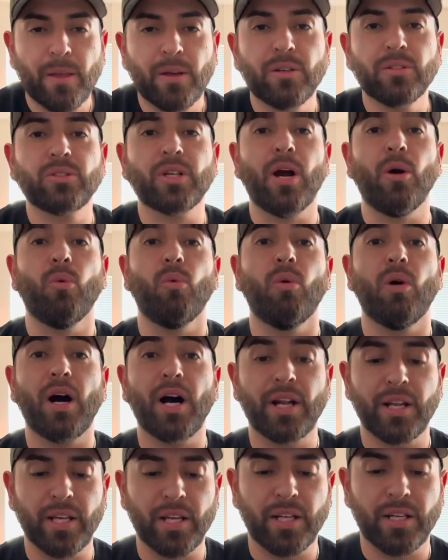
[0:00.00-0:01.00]
So I
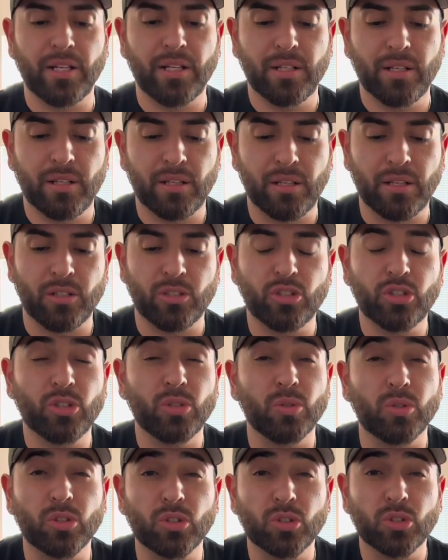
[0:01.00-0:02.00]
wanted these
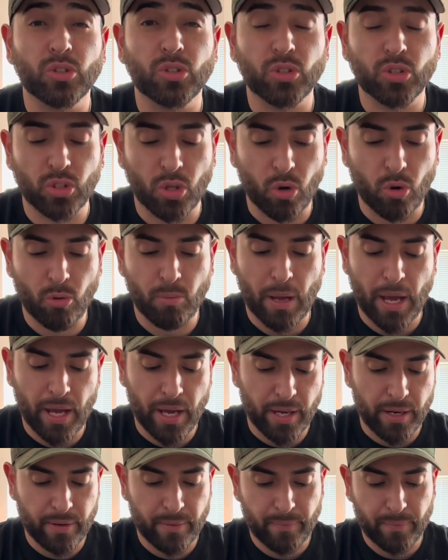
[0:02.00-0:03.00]
shoes so
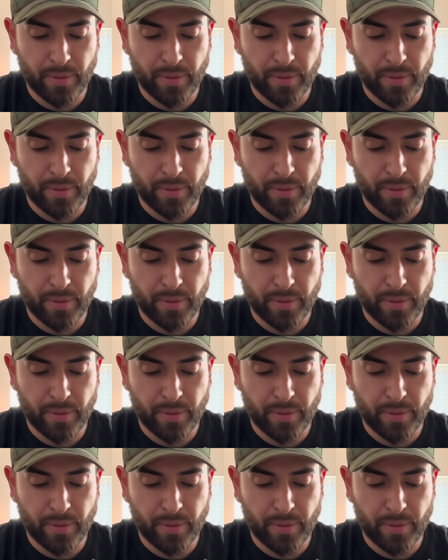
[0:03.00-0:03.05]
bad.